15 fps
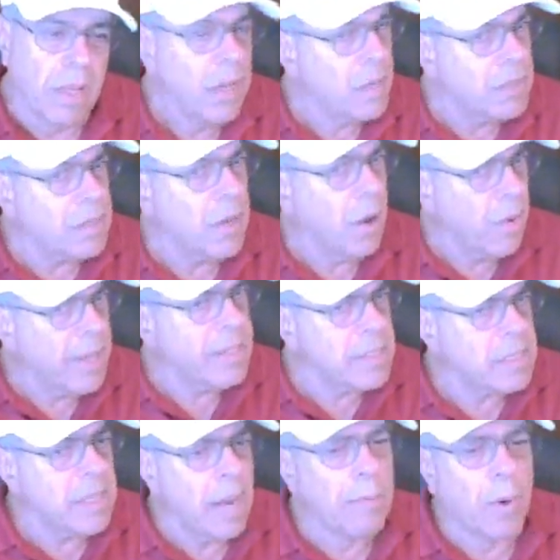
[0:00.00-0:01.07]
So in
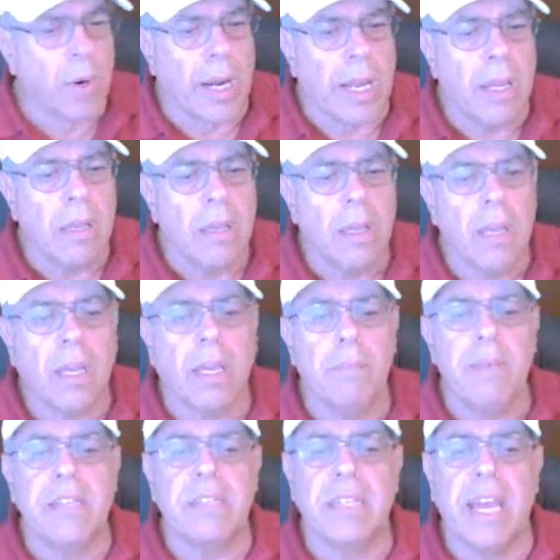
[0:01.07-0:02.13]
summary, it can
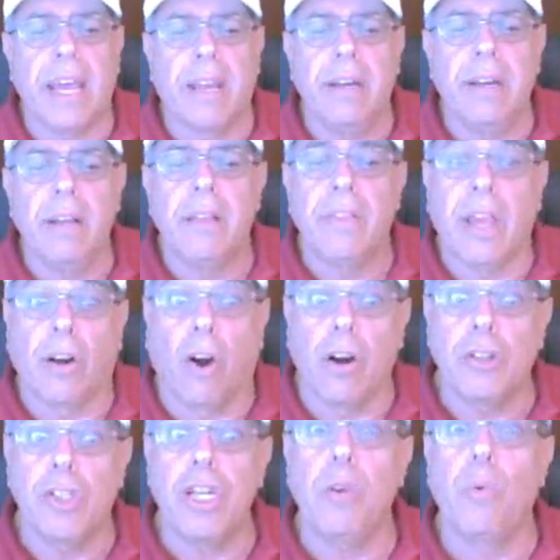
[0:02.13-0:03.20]
be said that
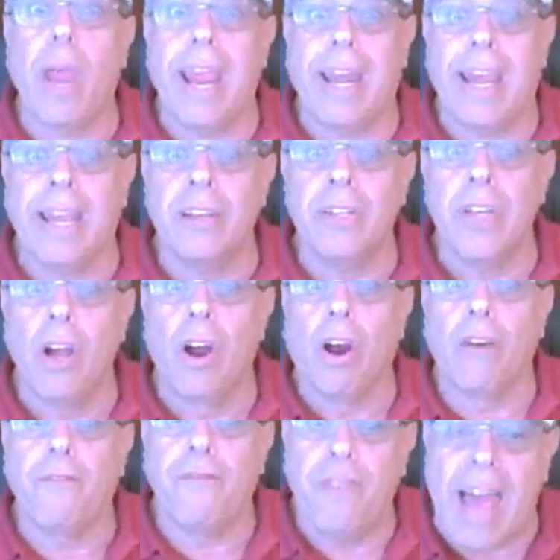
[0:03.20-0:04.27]
RG ratings
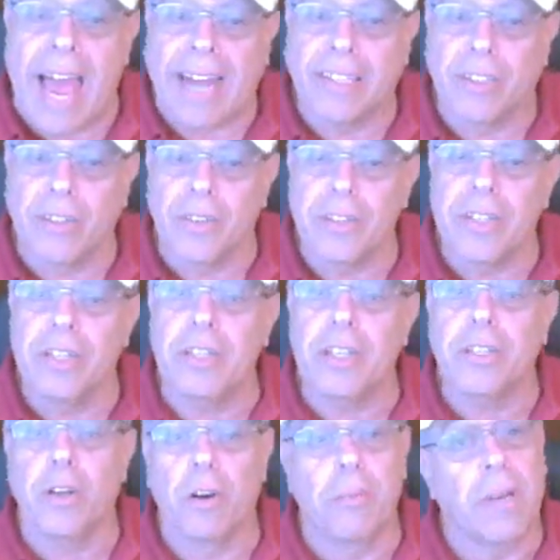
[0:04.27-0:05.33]
are factors in
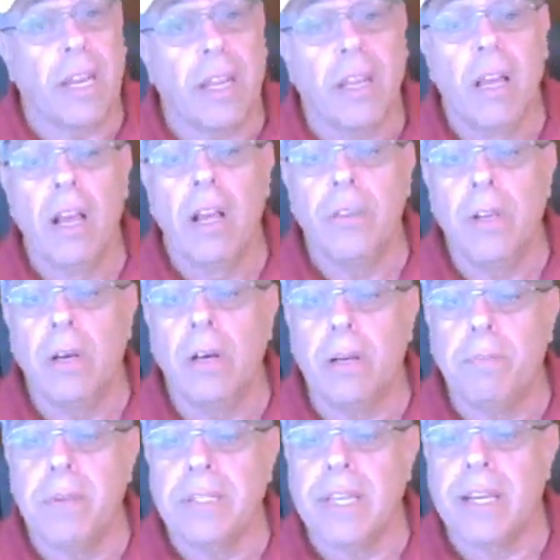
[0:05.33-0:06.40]
determining the hook
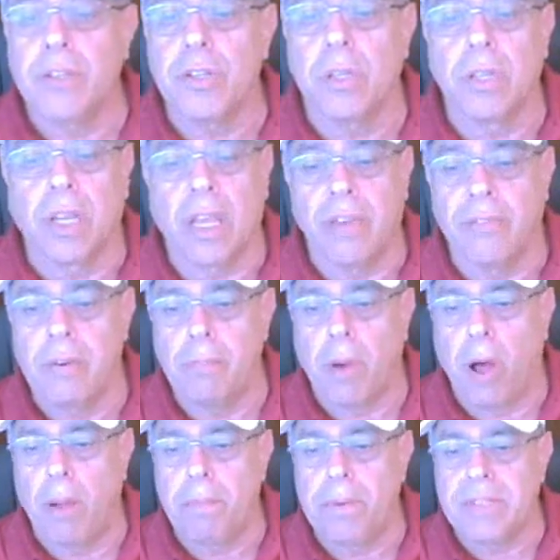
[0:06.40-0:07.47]
potential a given
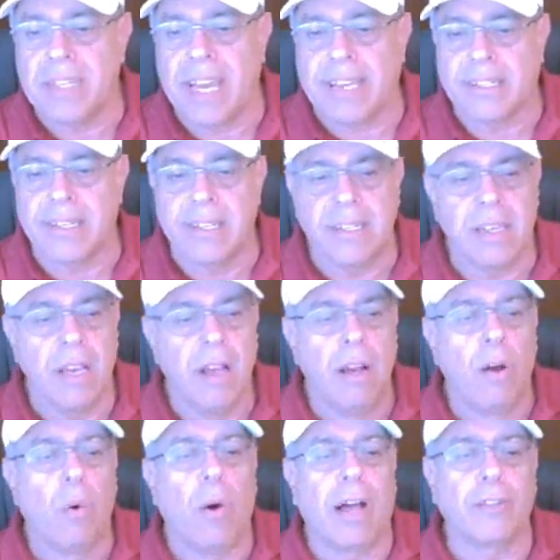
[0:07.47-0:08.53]
ball possesses
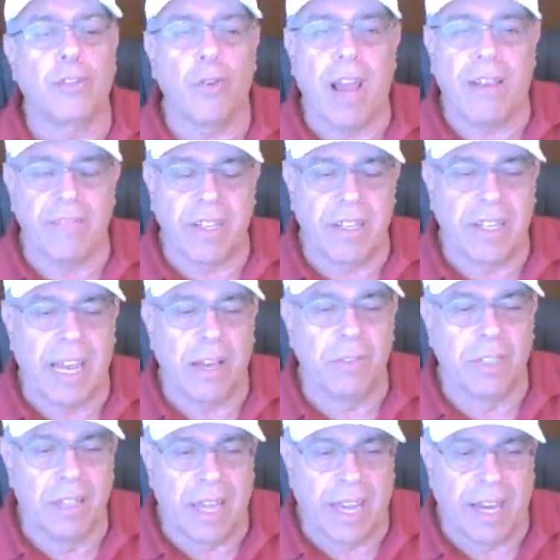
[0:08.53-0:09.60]
while traveling down
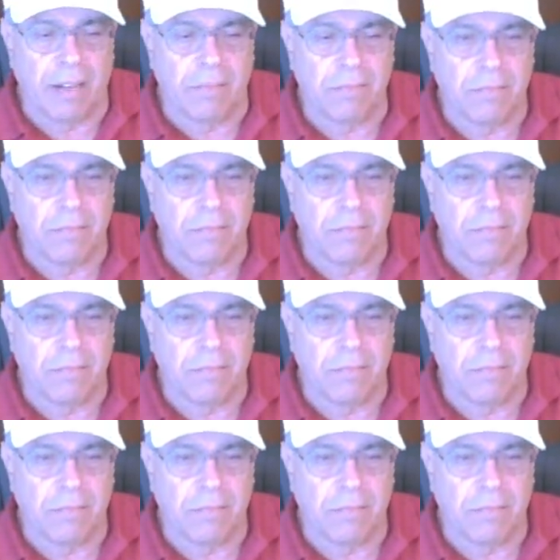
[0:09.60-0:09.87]
the lane.